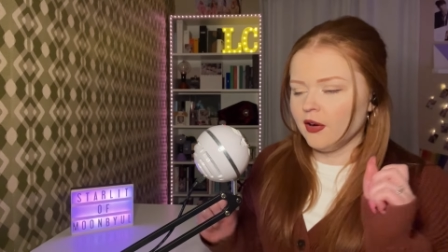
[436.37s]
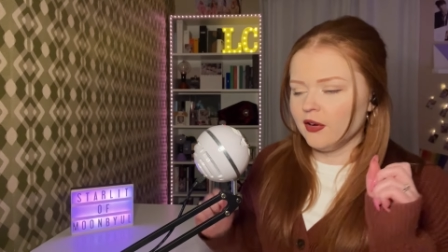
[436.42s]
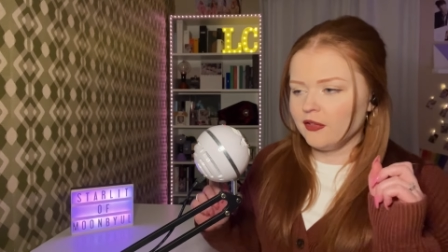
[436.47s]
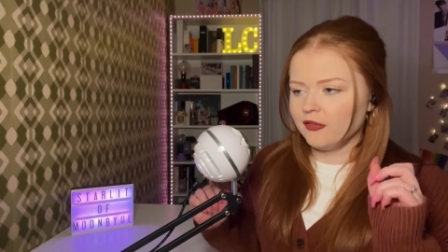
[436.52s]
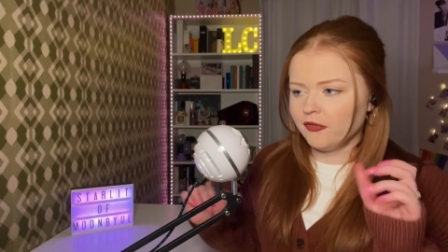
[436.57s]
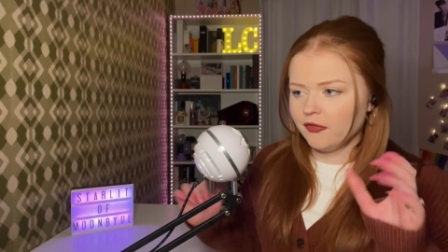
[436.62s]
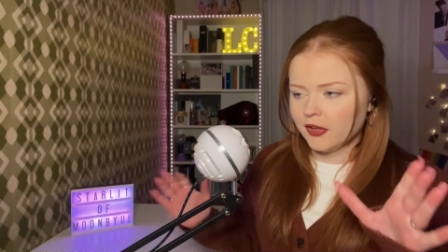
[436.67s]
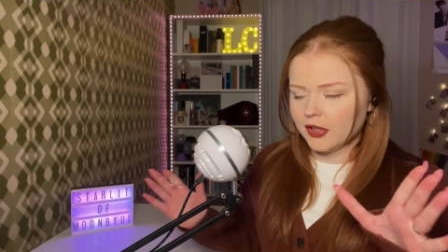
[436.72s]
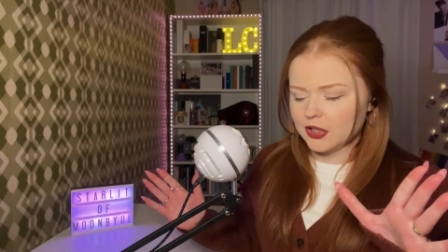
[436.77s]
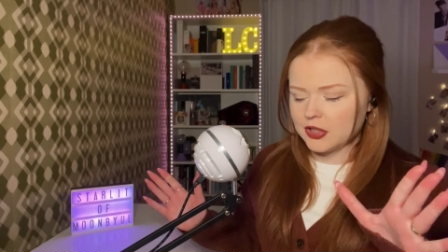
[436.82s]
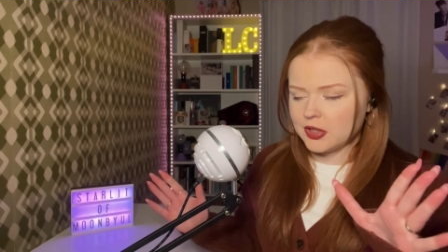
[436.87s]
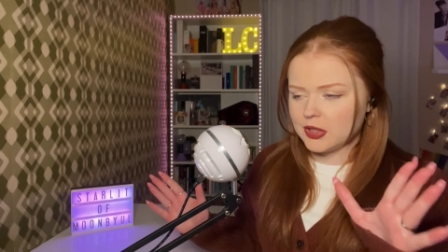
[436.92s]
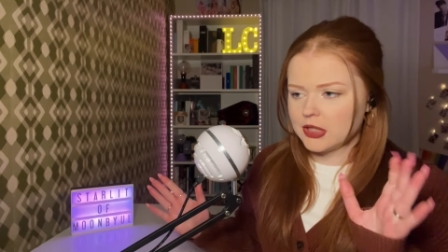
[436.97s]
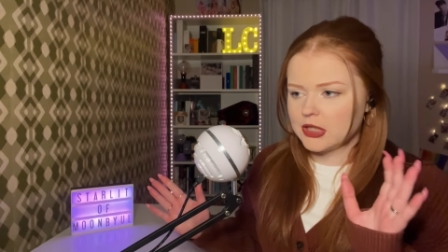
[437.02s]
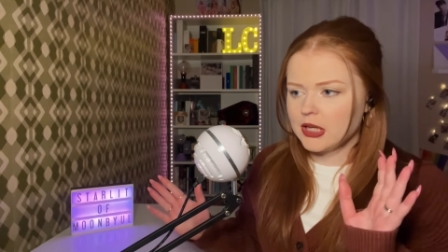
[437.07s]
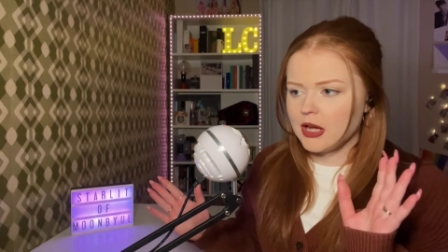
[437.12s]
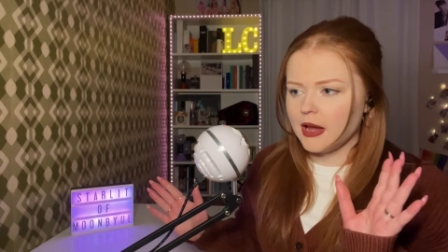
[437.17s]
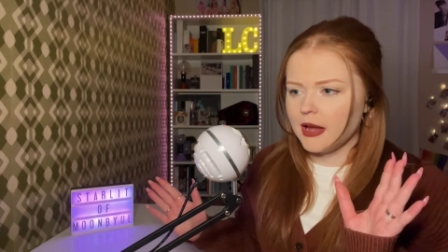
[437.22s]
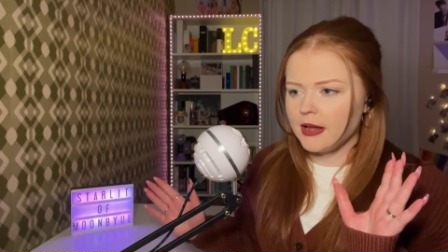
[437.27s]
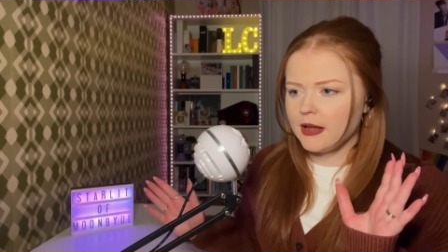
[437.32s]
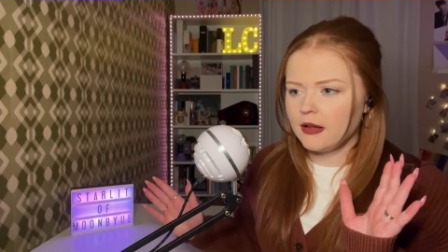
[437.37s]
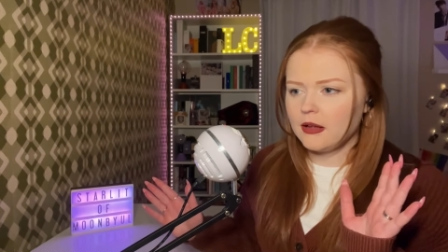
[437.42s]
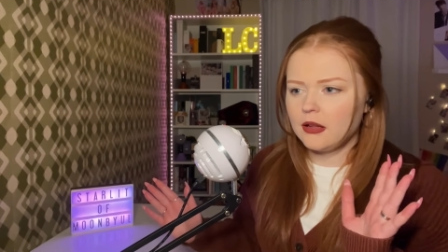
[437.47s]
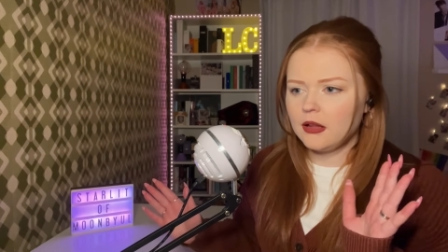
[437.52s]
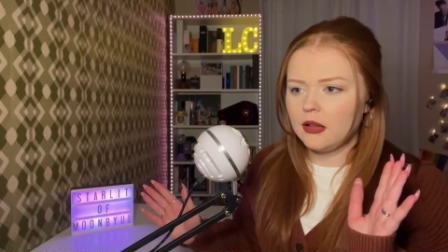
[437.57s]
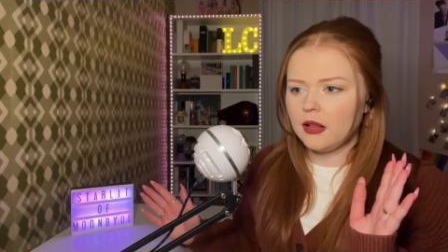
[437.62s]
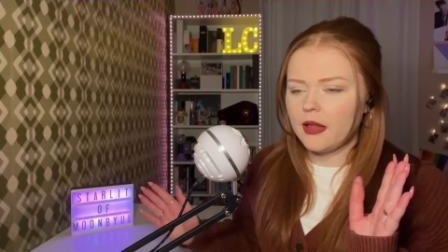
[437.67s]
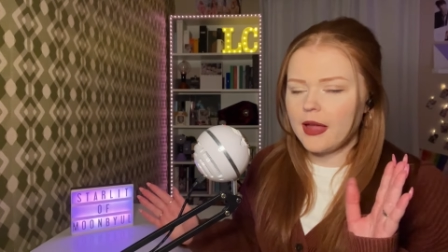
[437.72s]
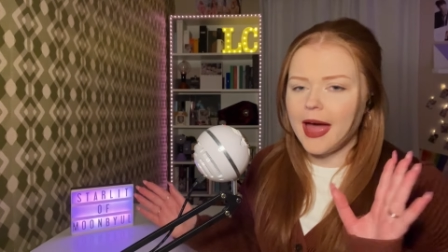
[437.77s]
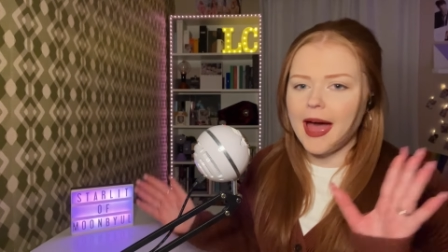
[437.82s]

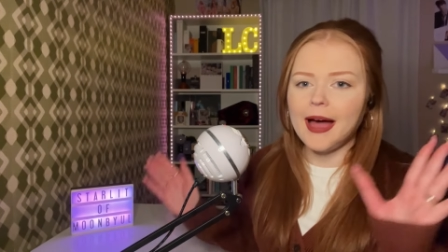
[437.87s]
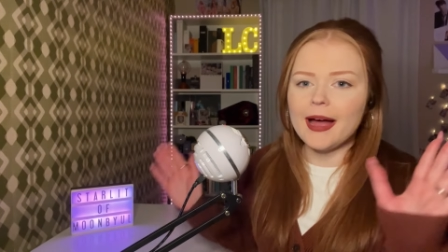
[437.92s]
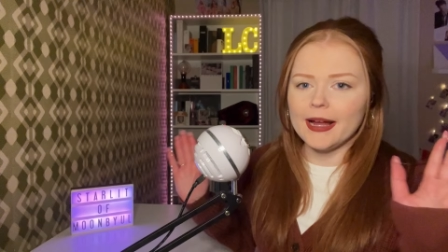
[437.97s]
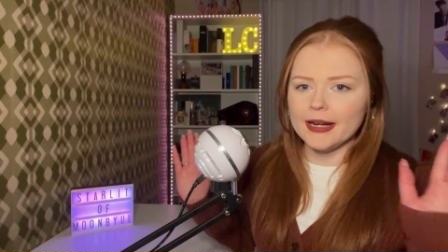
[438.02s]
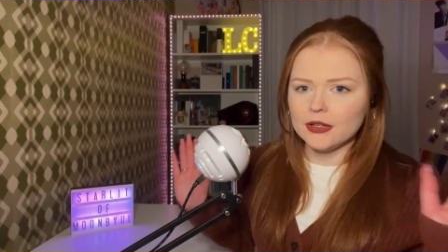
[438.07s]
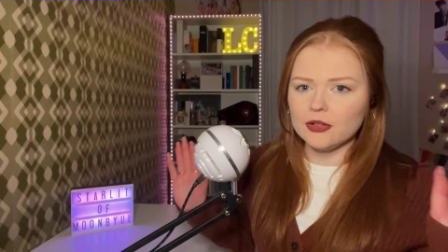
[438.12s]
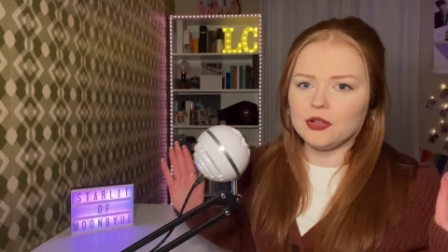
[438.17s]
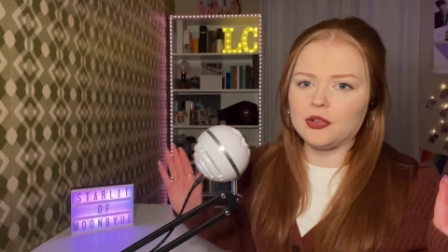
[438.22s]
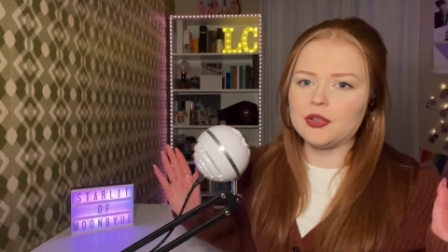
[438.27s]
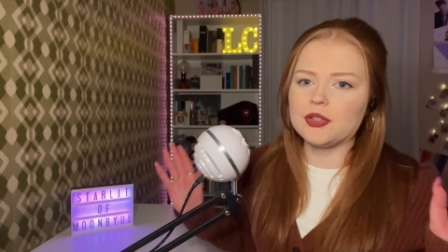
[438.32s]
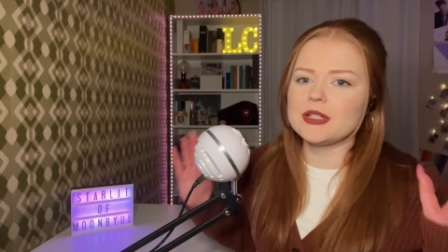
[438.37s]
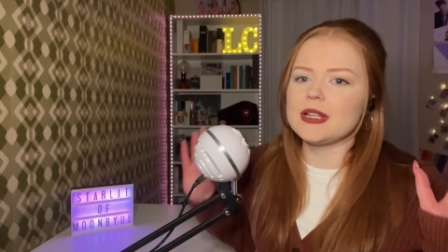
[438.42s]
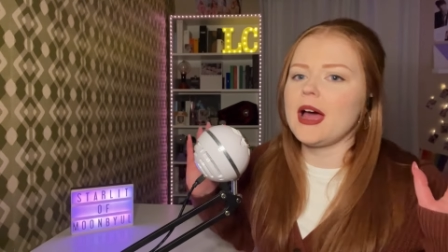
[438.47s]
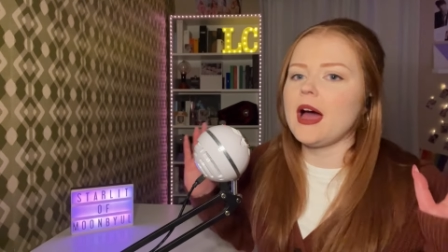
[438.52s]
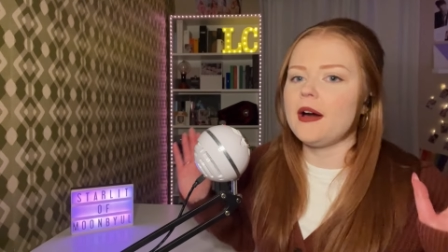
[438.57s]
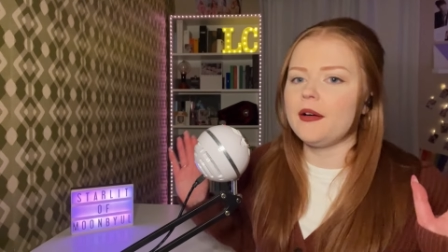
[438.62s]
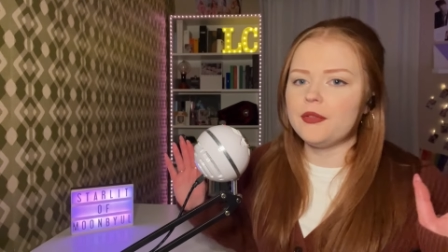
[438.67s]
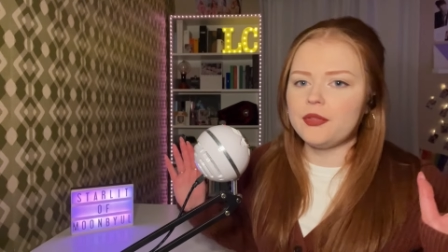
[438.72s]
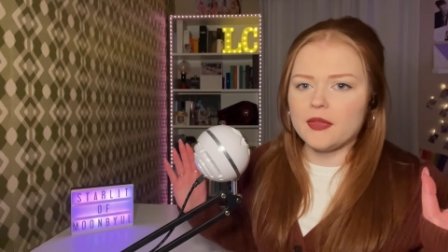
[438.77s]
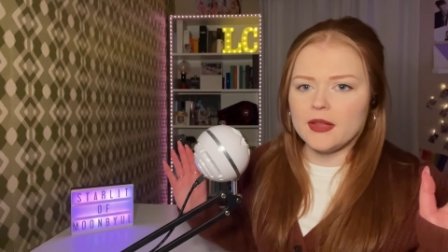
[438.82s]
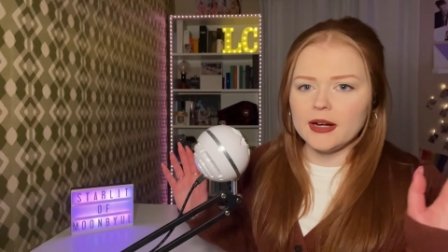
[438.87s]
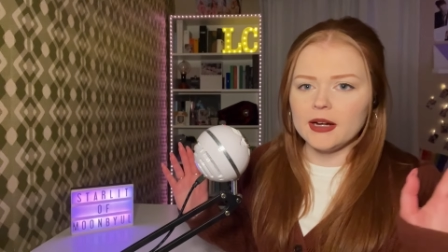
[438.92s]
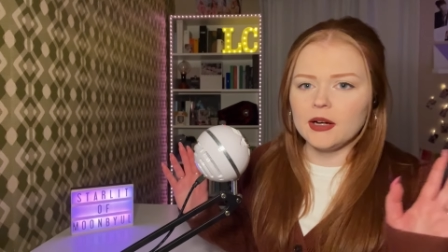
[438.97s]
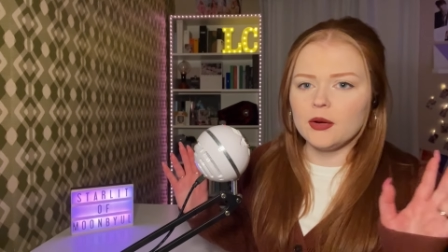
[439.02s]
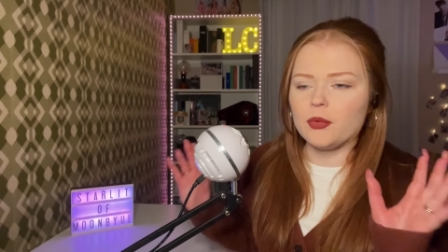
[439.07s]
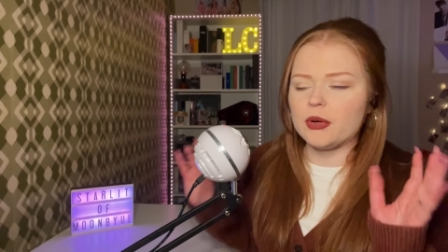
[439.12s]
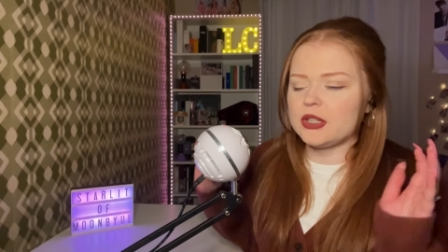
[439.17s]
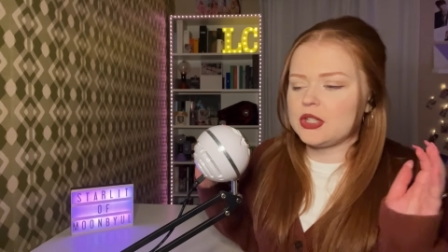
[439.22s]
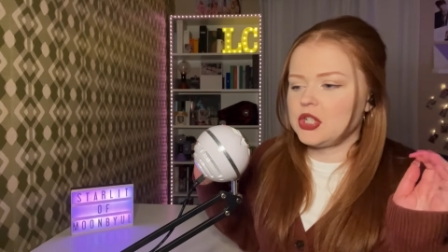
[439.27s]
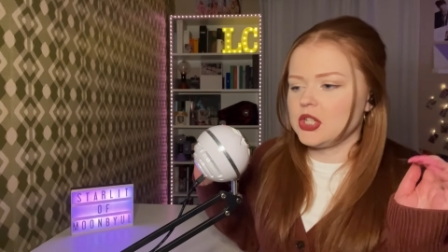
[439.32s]
versatile idols out there
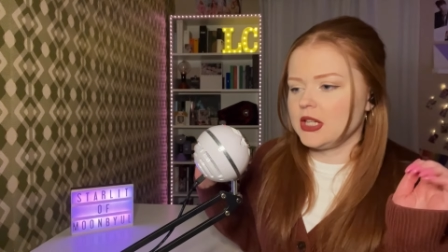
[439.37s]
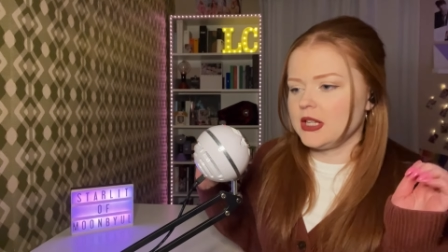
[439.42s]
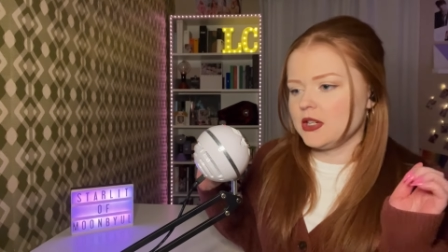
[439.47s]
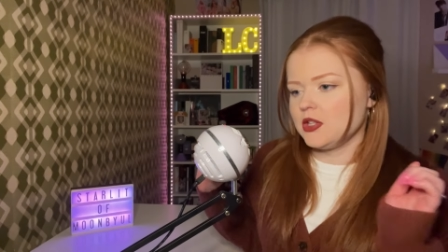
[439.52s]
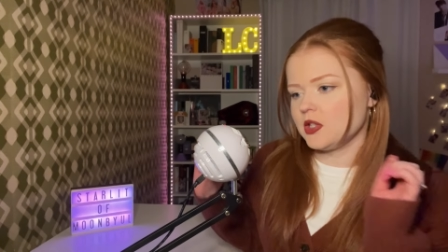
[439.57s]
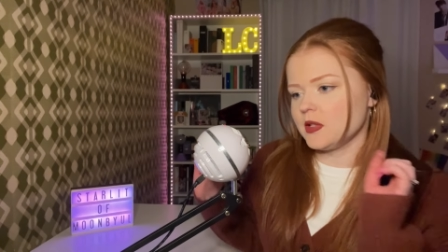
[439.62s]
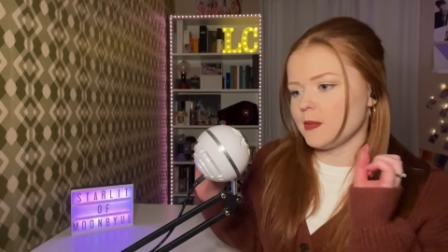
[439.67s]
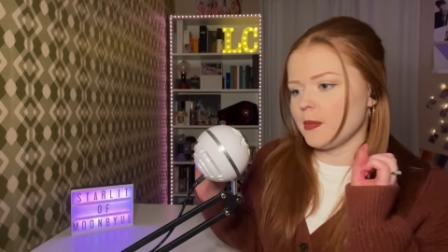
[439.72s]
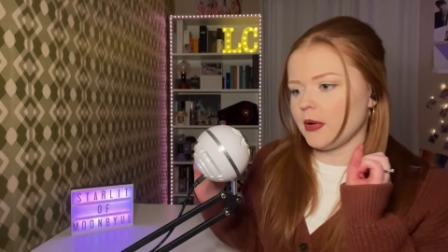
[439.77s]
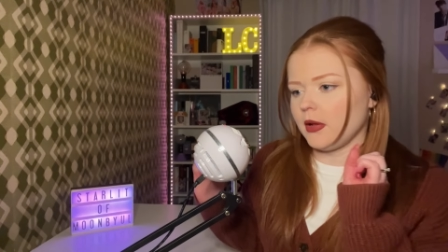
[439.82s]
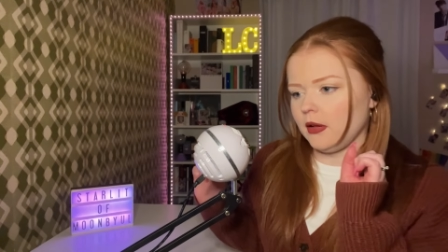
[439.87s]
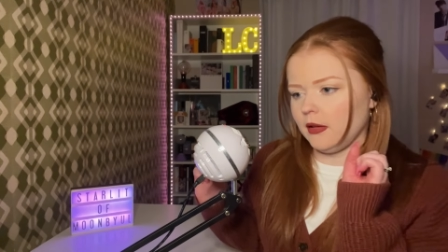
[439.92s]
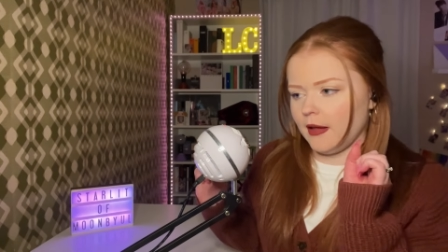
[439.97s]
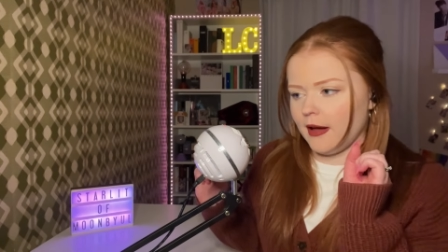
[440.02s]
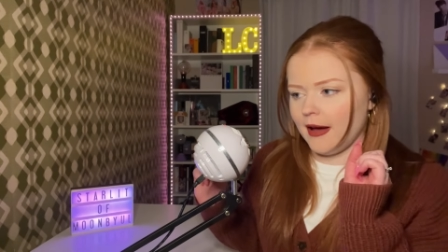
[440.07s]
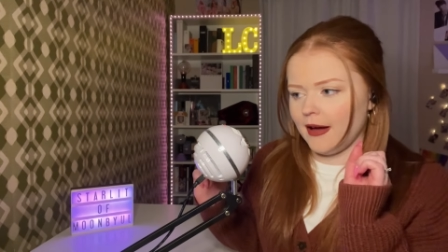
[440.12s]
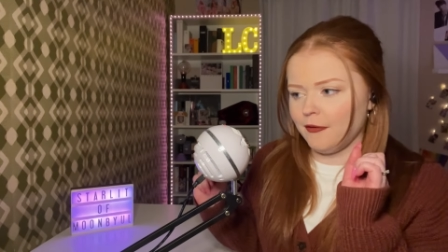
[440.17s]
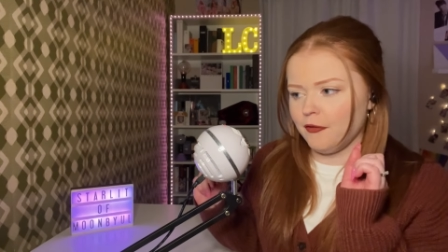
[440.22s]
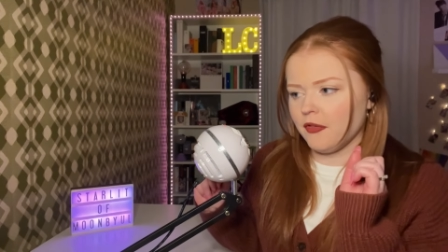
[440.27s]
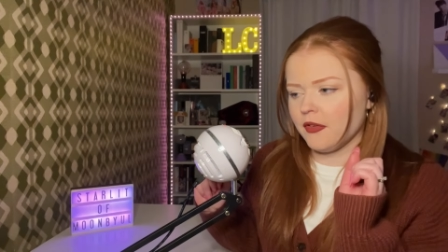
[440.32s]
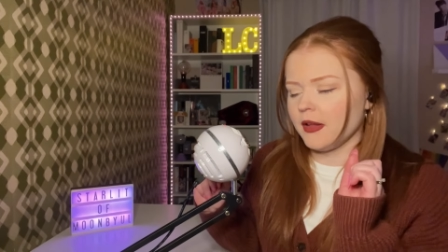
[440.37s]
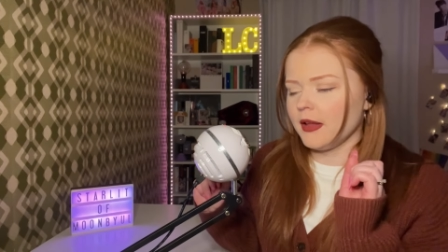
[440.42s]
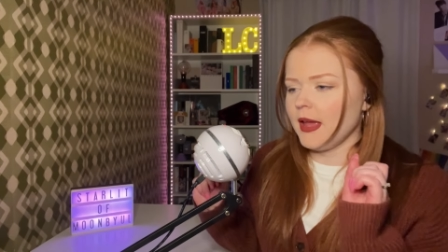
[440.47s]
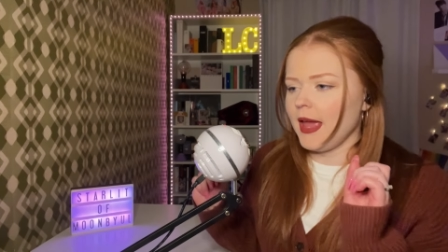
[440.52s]
where she can just pull off